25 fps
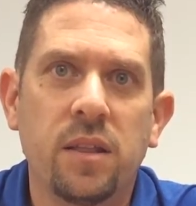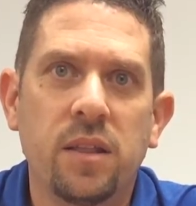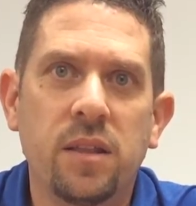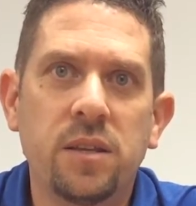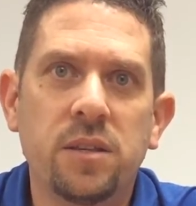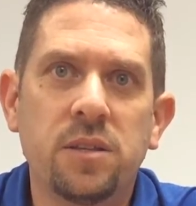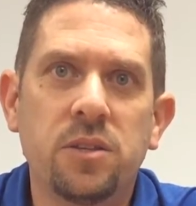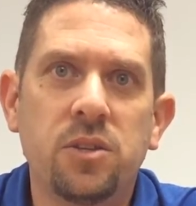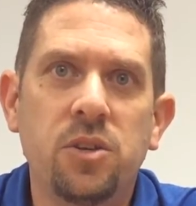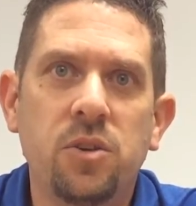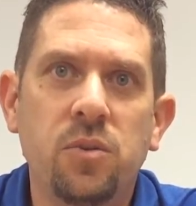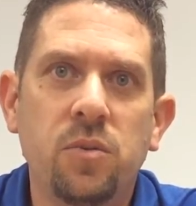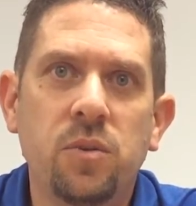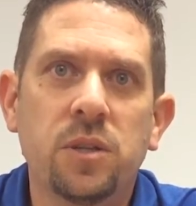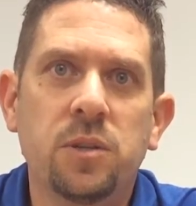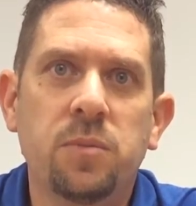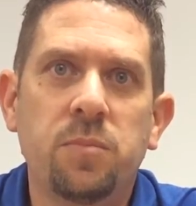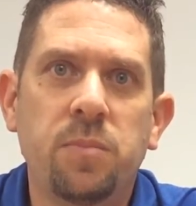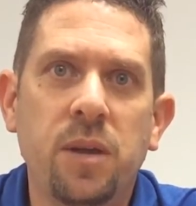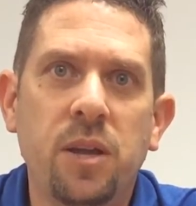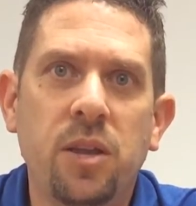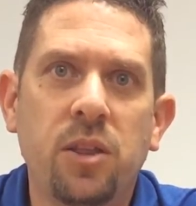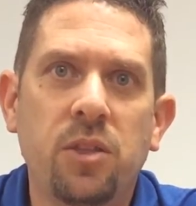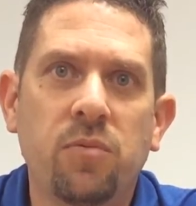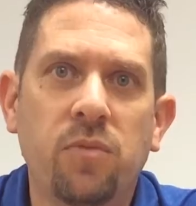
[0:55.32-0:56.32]
This
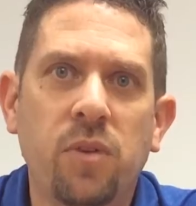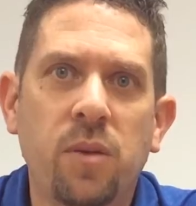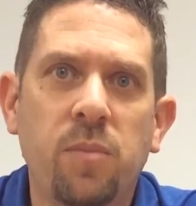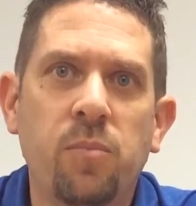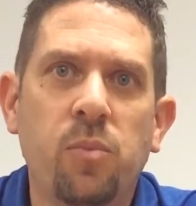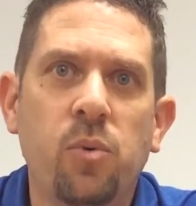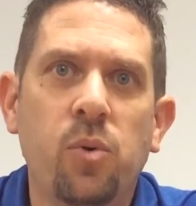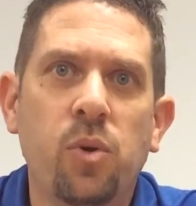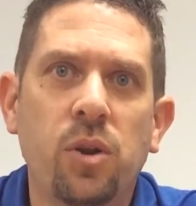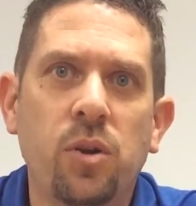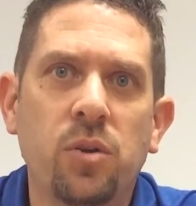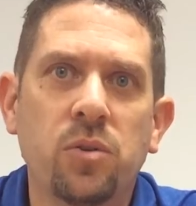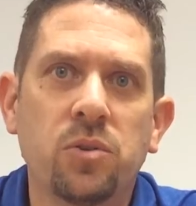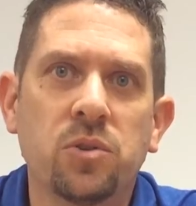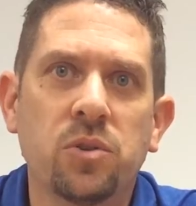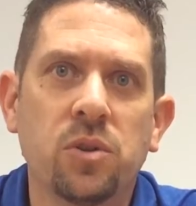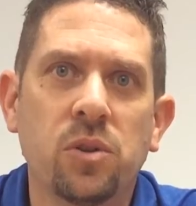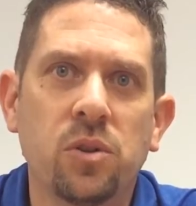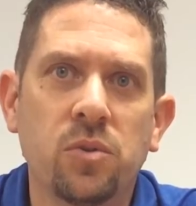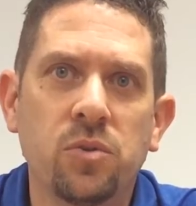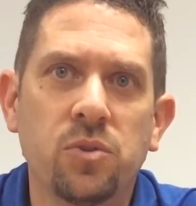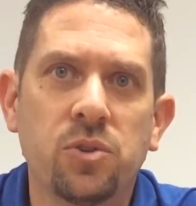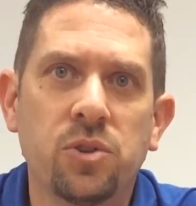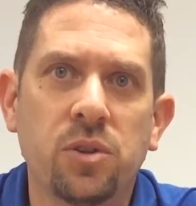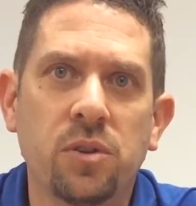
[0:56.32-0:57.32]
USB 3.0
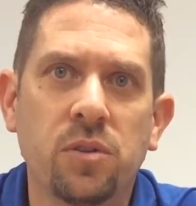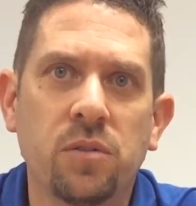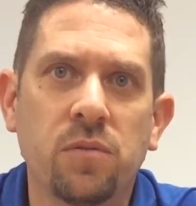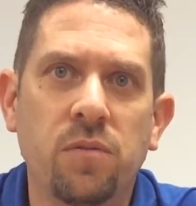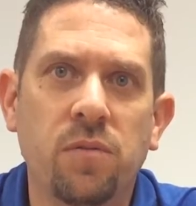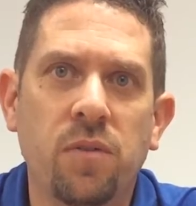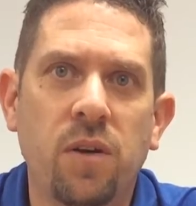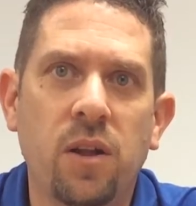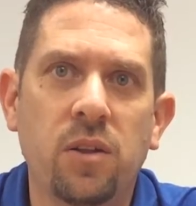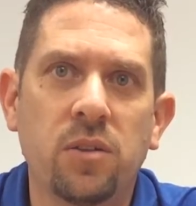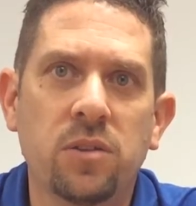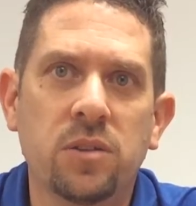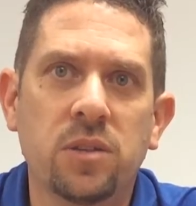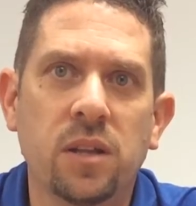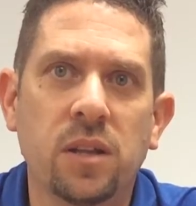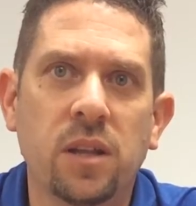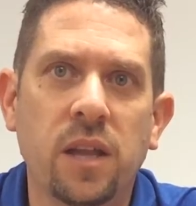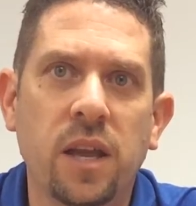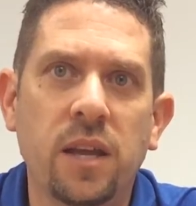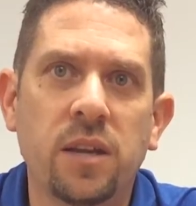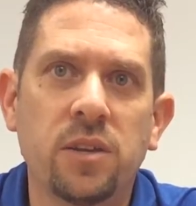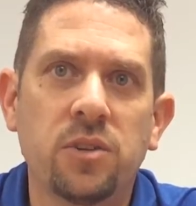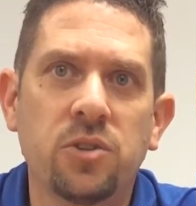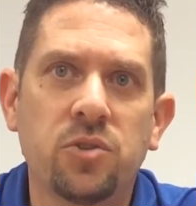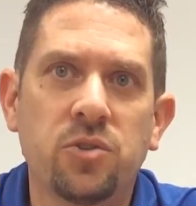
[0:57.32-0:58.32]
solution follows the
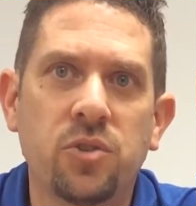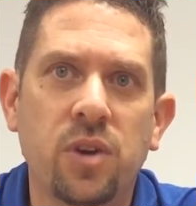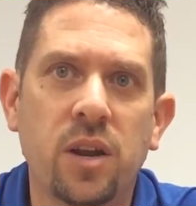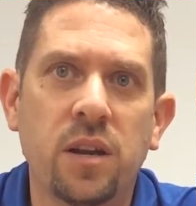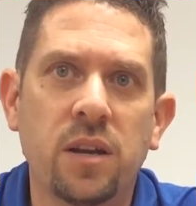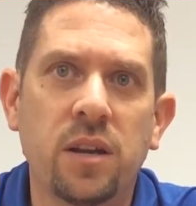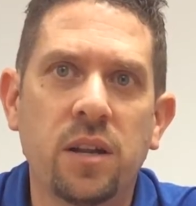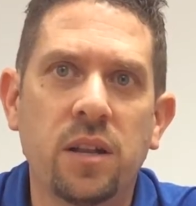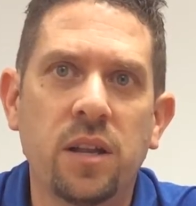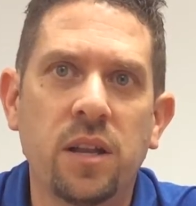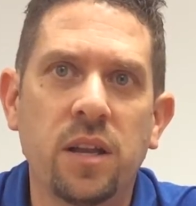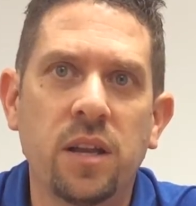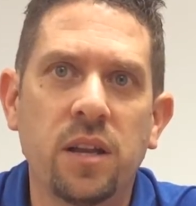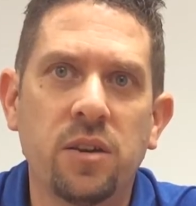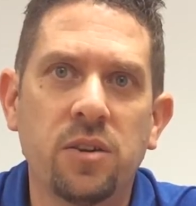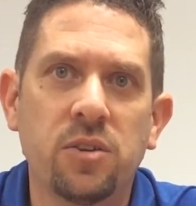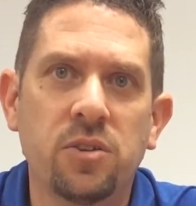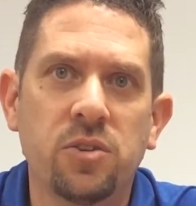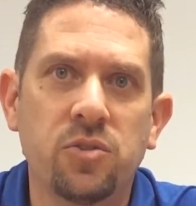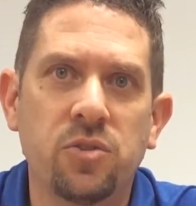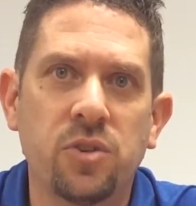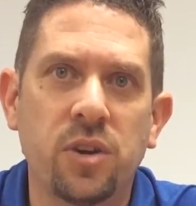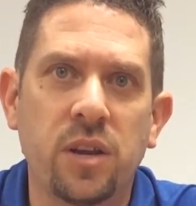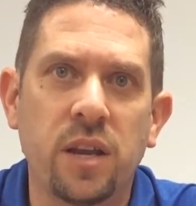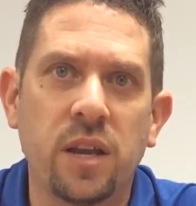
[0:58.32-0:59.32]
latest trend in the
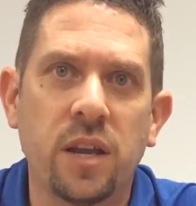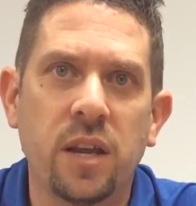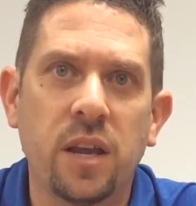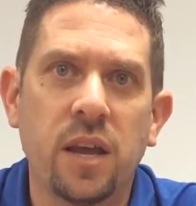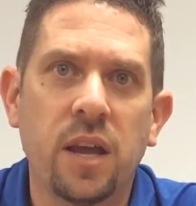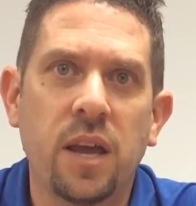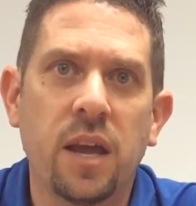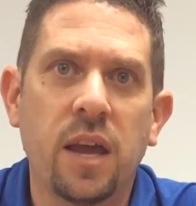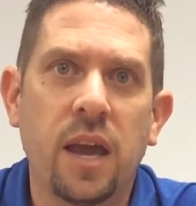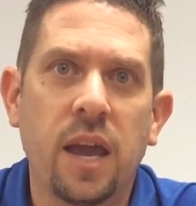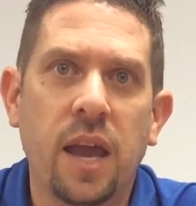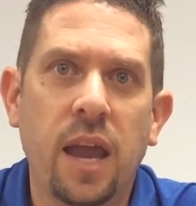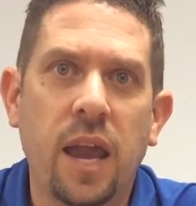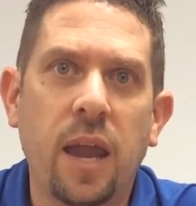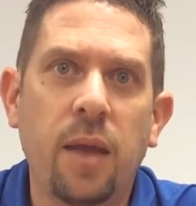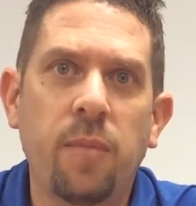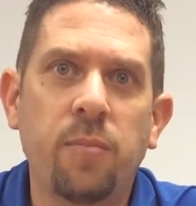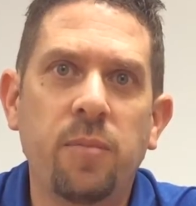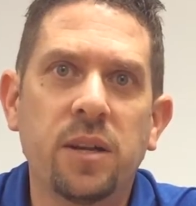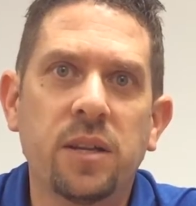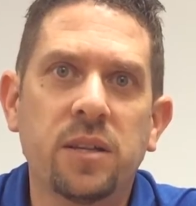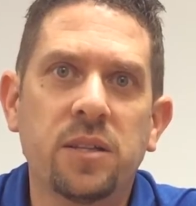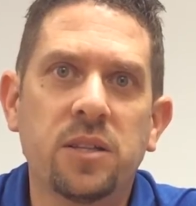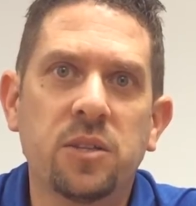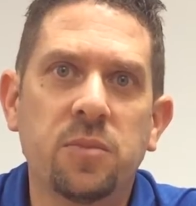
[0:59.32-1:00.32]
industry
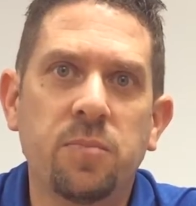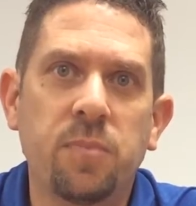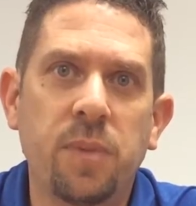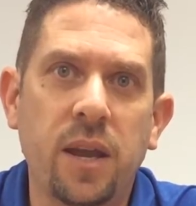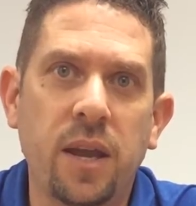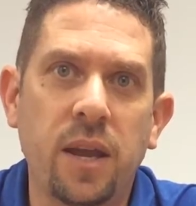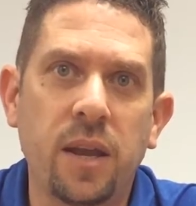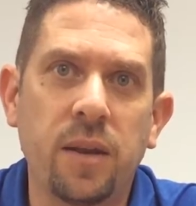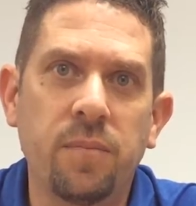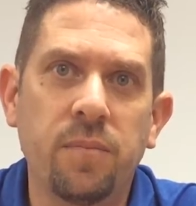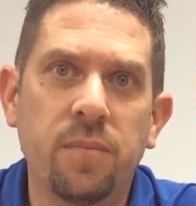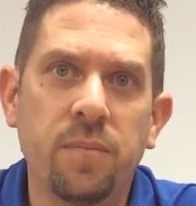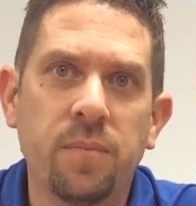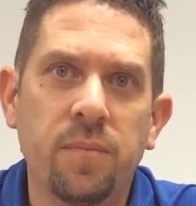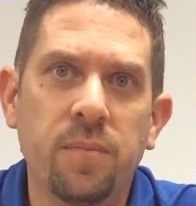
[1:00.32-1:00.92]
aimed at speed.